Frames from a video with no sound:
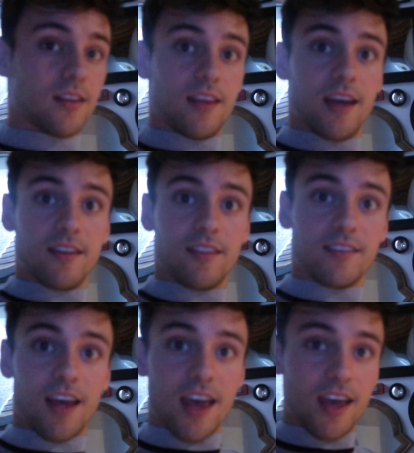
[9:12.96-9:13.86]
The end of the
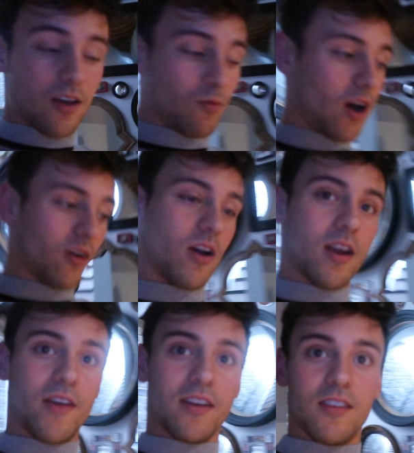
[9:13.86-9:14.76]
day, well,
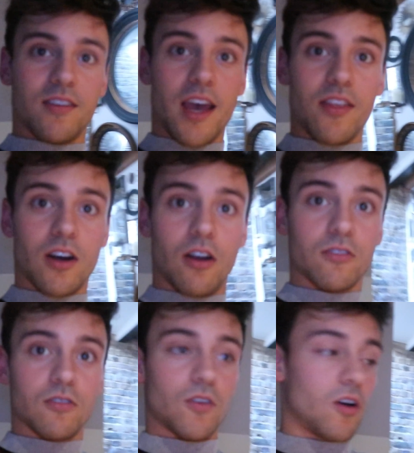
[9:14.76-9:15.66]
kind of end of the day, the
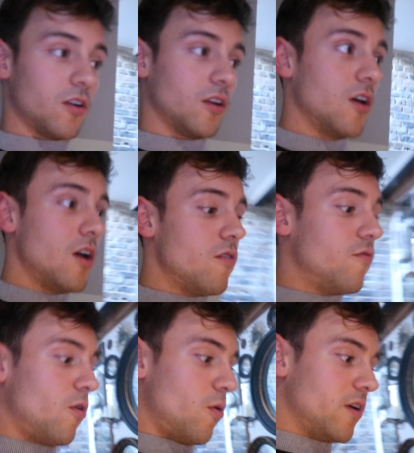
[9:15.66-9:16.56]
clocks have gone
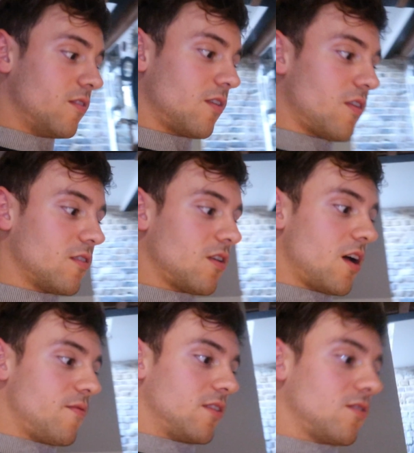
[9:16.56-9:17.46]
forward, so the
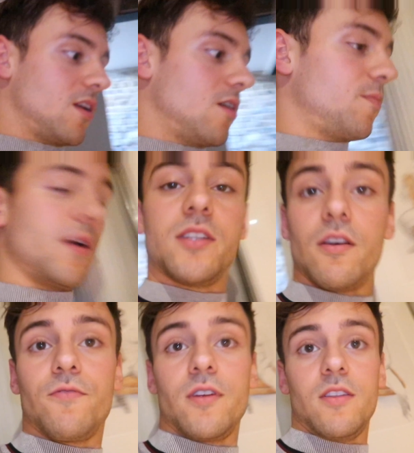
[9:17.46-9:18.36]
timings are a little bit
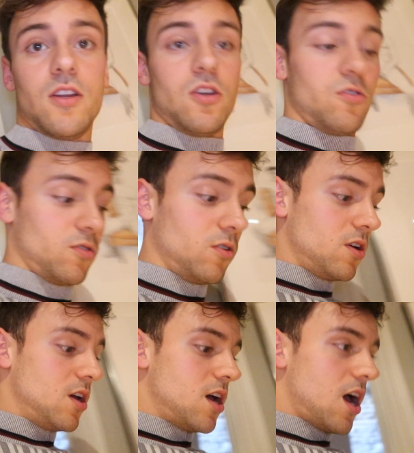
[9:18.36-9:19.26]
different than usual.
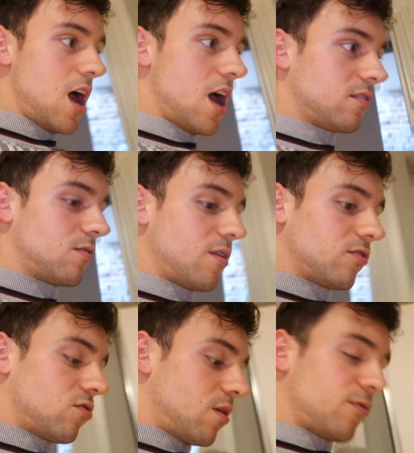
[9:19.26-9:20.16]
So we have
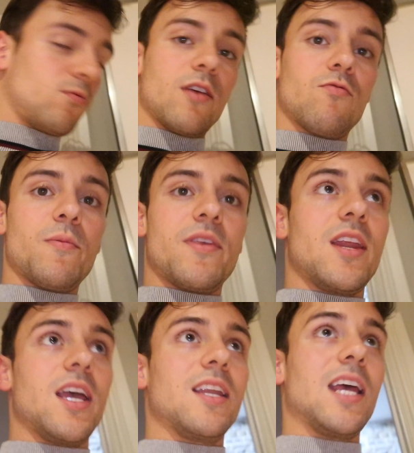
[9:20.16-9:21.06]
to try and persuade Robbie
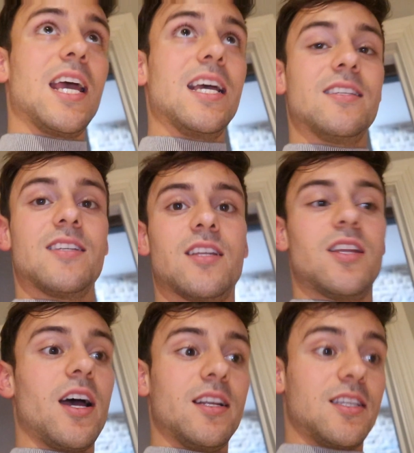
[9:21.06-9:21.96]
that it is
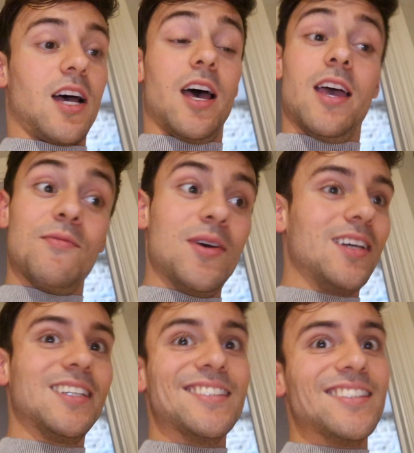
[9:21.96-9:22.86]
nighttime.
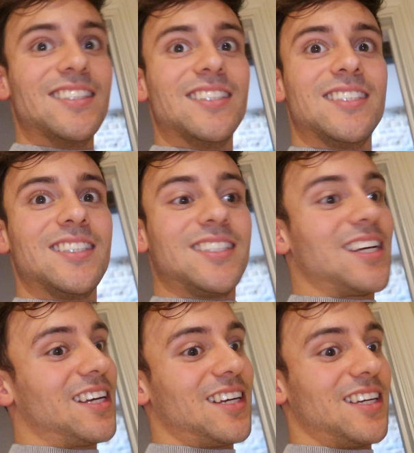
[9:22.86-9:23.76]
Robbie, it's
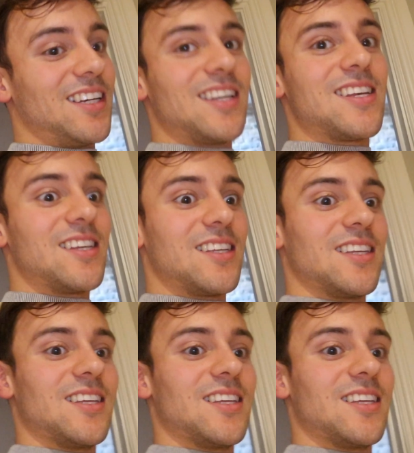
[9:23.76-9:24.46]
nighttime!